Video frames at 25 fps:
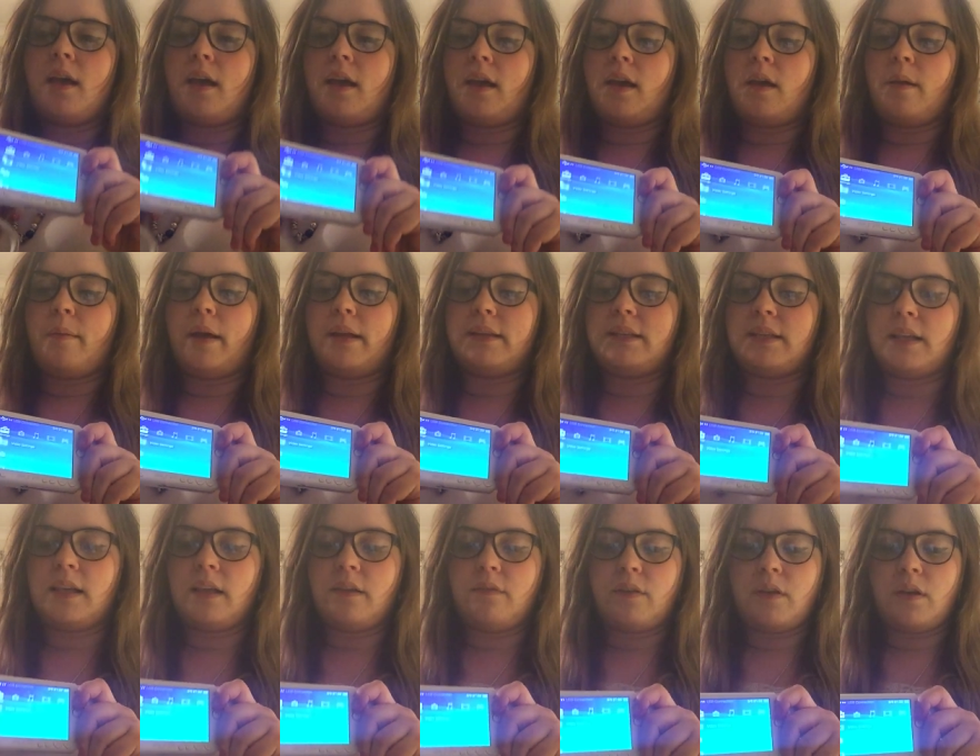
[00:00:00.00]
I
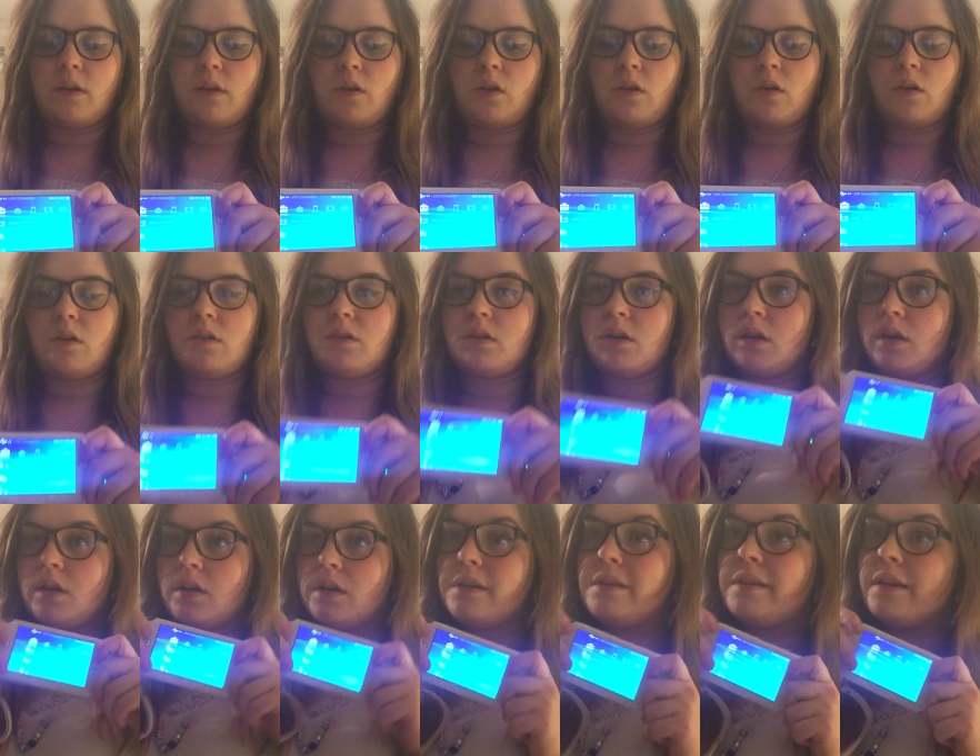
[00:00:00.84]
did give it a good
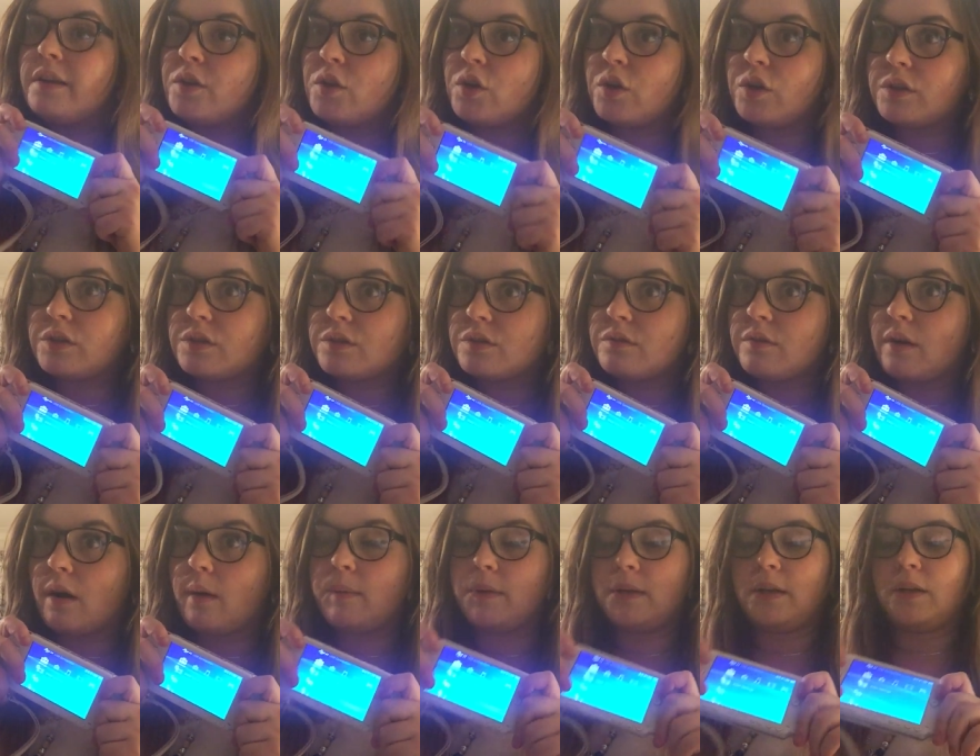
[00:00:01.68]

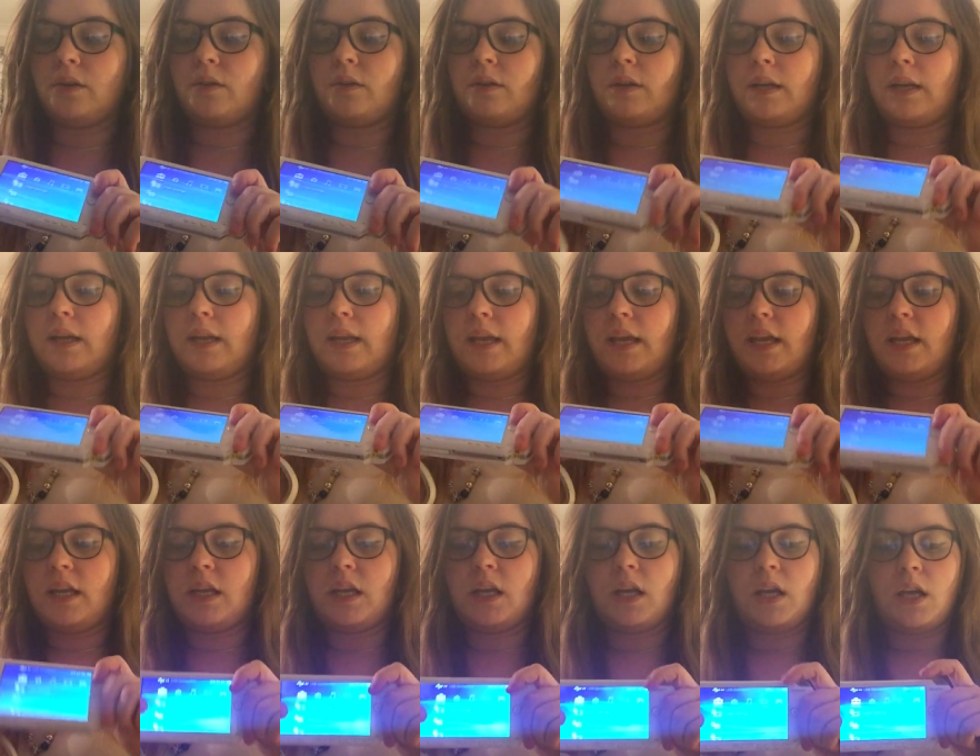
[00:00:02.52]
scrub and a good
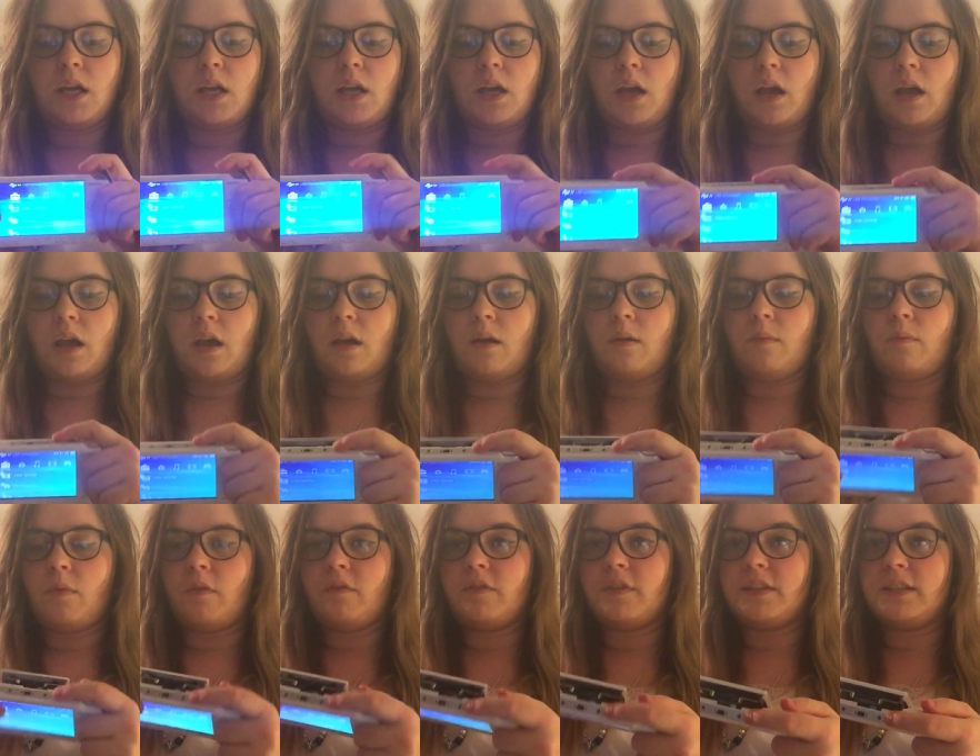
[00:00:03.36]
clean.
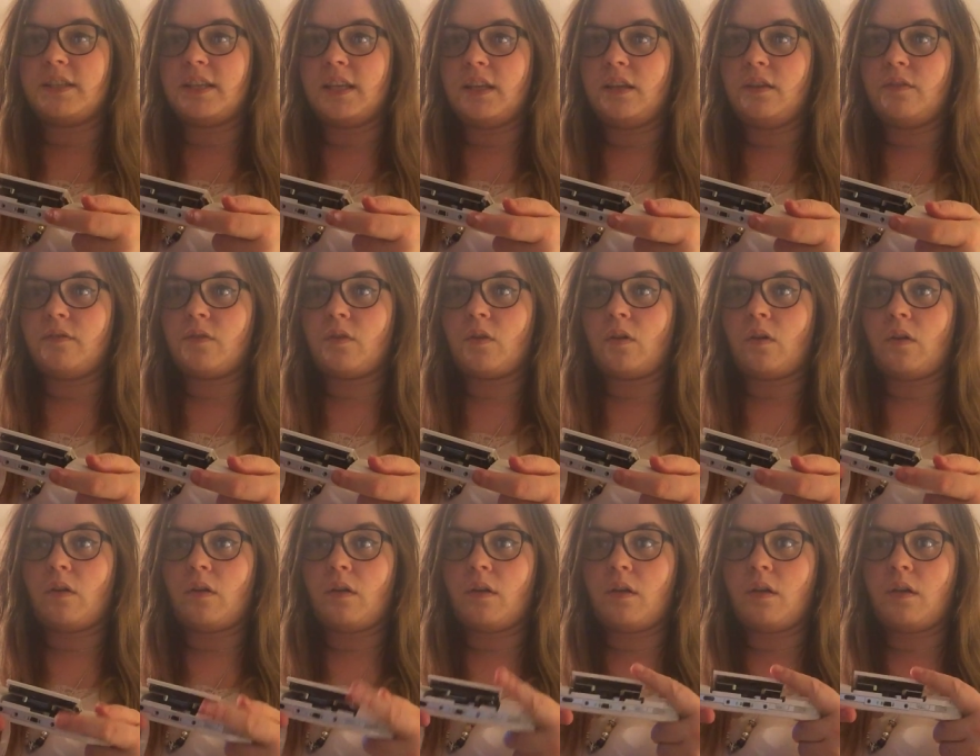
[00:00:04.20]
Obviously you've
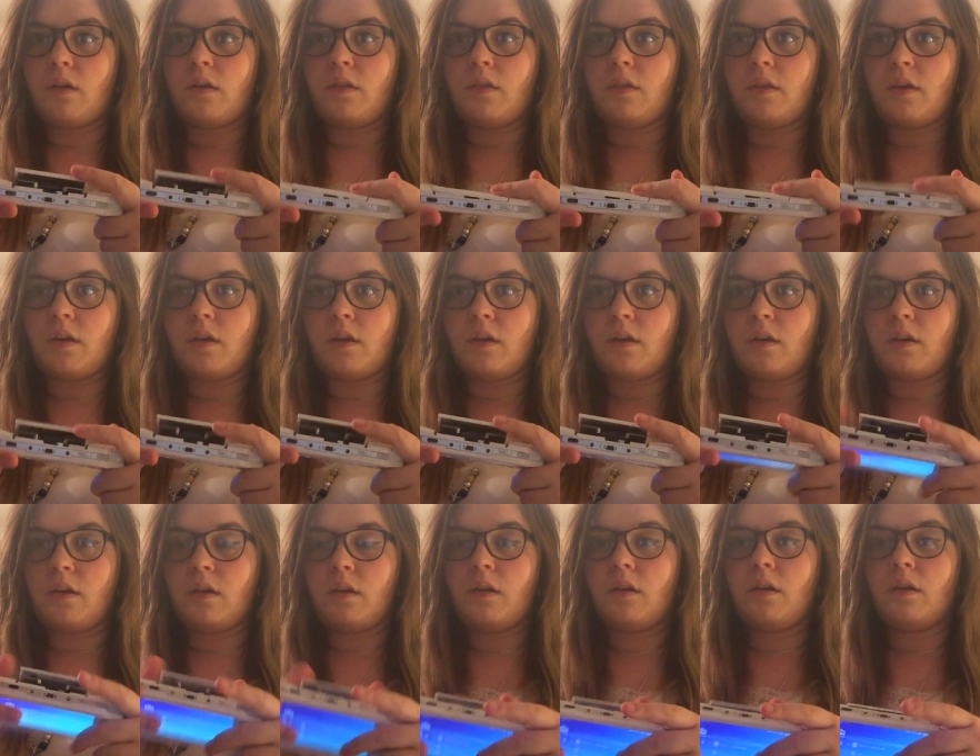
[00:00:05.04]
got the